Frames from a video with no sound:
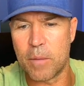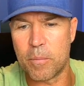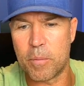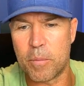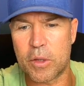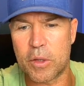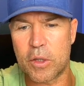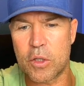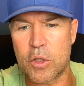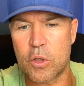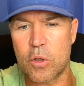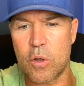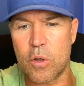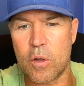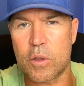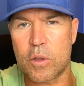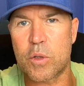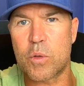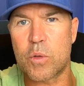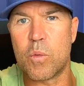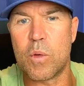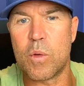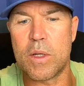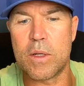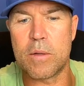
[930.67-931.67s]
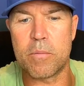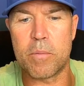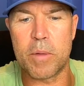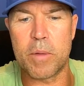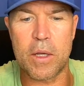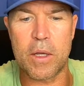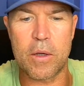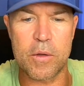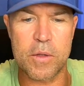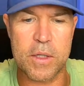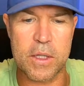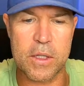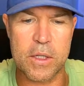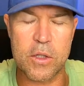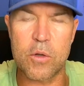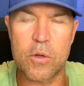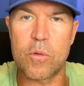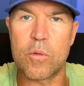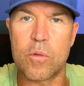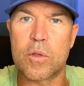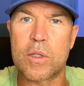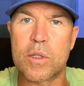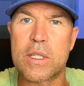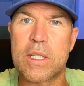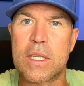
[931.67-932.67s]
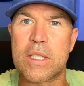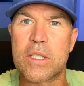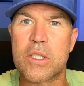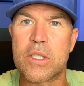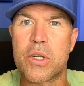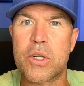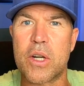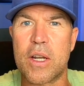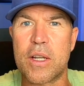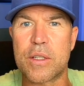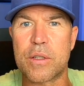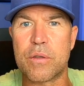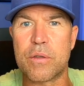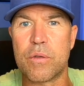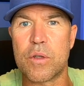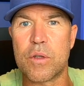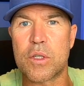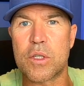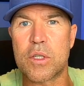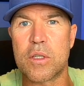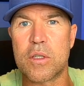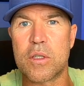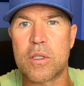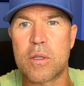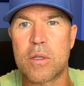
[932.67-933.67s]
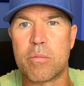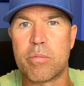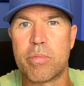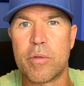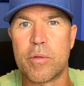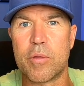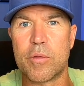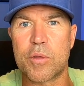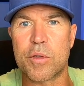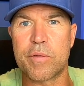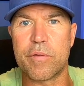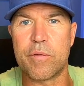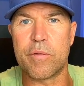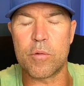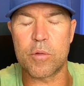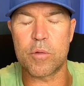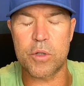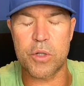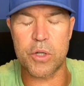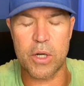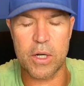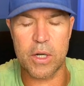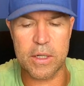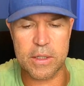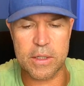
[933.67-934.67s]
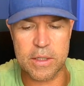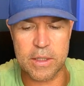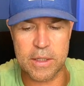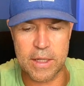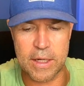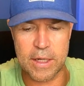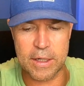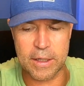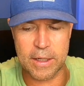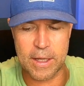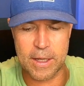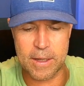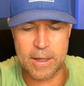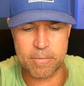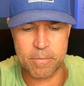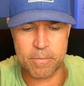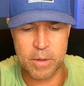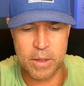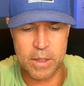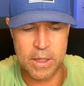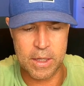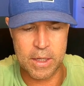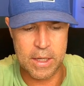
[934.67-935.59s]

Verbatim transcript: but the Sharks win because they scored six tries versus the Bulls four tries in that game.